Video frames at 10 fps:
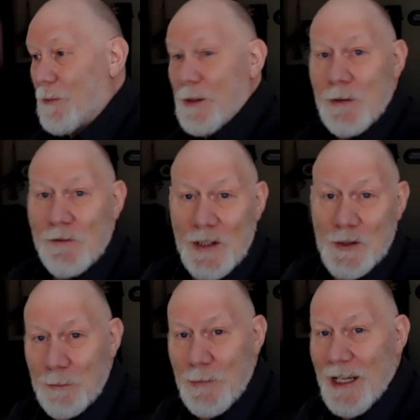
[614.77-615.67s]
with a
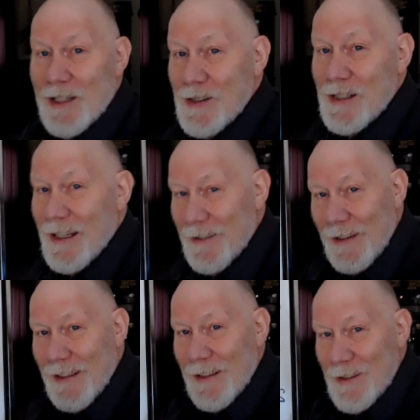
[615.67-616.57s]
prevention mindset
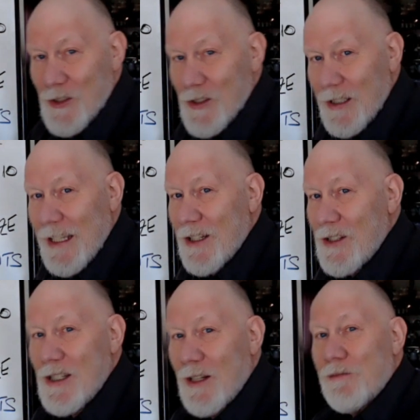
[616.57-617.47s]
just to get
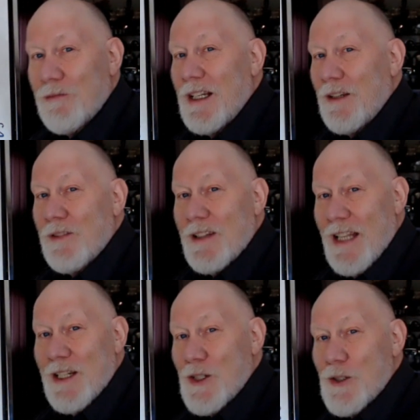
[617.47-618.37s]
yourself ready for
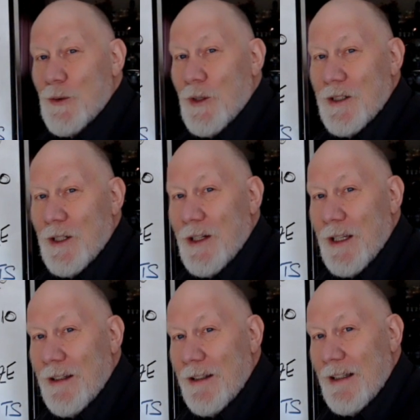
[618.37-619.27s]
that
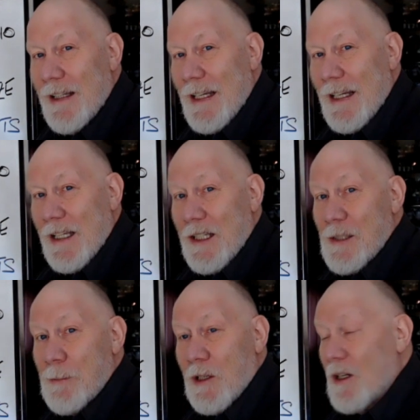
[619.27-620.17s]
extraordinary uh,
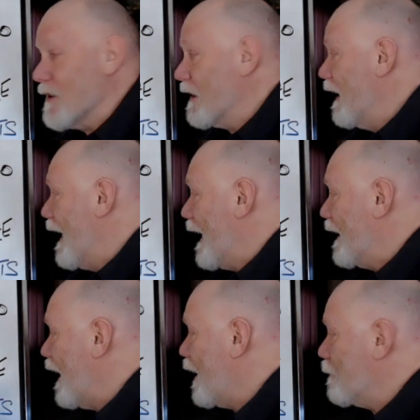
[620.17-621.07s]
experience.
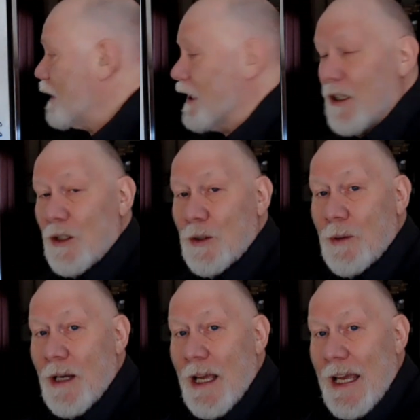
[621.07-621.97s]
And how might
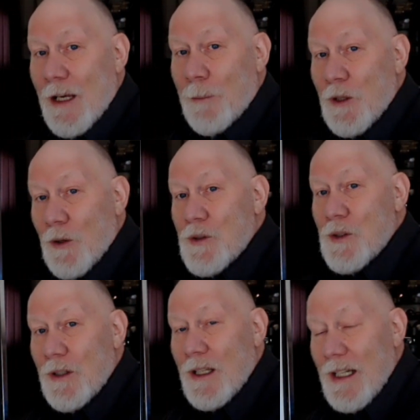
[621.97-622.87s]
you help those
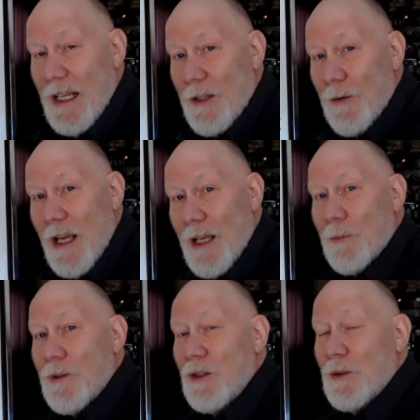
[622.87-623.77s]
who are going to
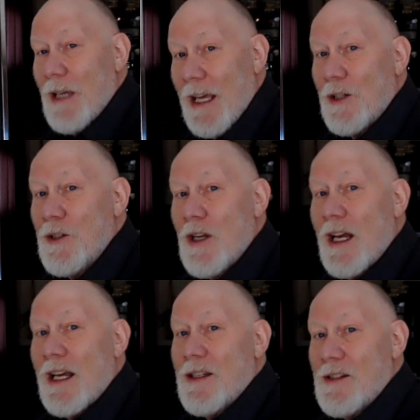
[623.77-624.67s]
interact with you
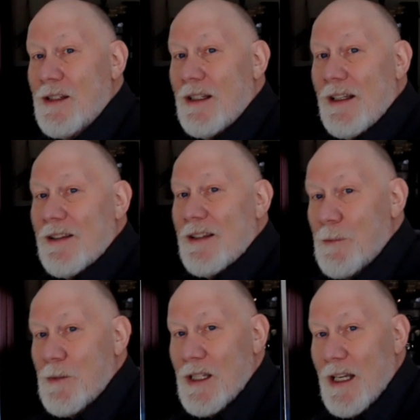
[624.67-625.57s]
energize
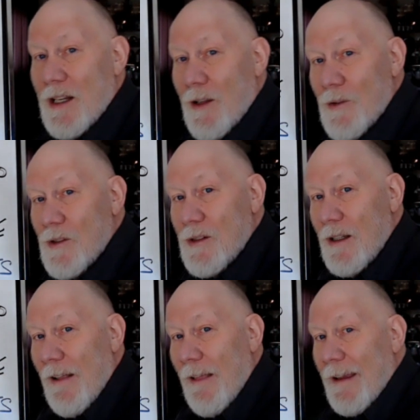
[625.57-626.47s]
themselves?
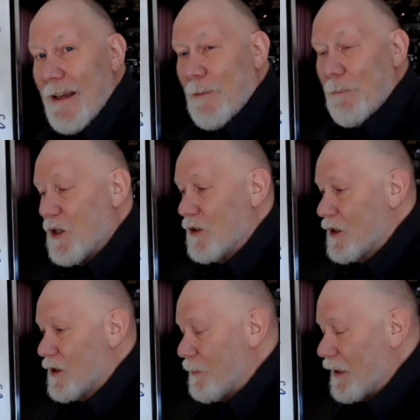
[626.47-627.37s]
Um, there
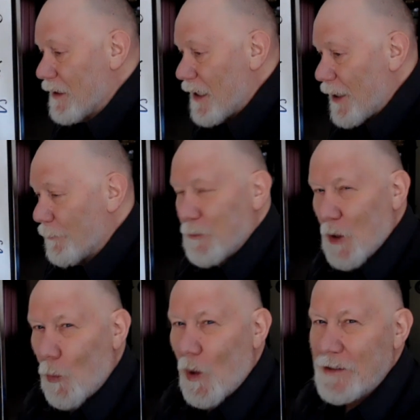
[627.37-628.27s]
has been um,
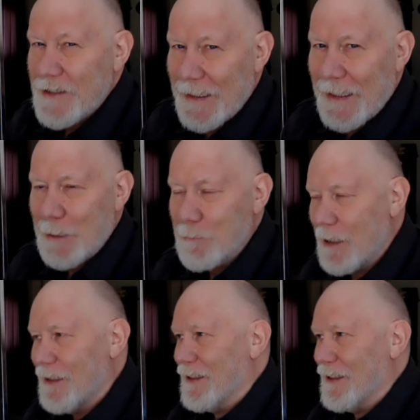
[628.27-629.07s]
one time,